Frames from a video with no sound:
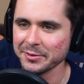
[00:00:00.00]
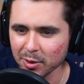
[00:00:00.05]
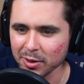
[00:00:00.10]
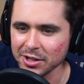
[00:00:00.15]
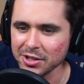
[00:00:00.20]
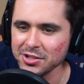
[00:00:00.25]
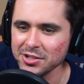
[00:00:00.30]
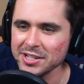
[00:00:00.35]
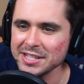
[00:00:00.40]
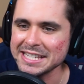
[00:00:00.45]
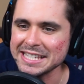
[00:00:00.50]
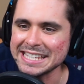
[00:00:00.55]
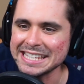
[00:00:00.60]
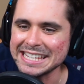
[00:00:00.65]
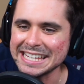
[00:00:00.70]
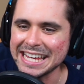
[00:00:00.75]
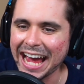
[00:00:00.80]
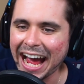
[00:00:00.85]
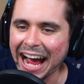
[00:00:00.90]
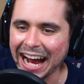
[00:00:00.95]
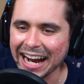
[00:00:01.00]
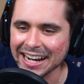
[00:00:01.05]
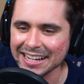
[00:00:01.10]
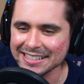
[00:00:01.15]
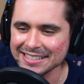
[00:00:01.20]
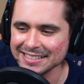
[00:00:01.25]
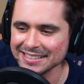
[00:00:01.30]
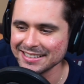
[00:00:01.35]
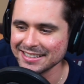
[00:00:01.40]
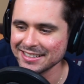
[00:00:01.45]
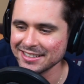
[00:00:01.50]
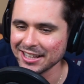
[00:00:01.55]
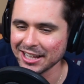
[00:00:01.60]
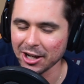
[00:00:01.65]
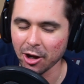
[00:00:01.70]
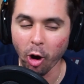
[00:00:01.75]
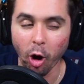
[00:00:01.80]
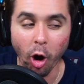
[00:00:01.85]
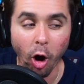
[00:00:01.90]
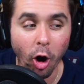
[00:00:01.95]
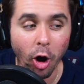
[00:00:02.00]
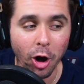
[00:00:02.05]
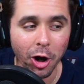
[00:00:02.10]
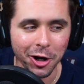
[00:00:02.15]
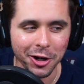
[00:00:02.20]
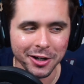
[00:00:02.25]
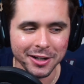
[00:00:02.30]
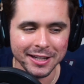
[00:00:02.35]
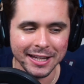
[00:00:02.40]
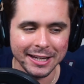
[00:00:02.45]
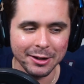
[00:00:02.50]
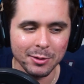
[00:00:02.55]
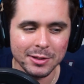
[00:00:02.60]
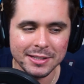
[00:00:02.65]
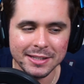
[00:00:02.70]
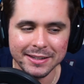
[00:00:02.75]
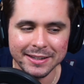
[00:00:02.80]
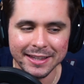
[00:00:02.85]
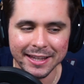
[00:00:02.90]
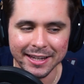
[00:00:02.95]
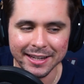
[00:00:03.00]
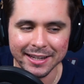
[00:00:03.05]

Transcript: he just yacked, like, hard. Like, he yacked,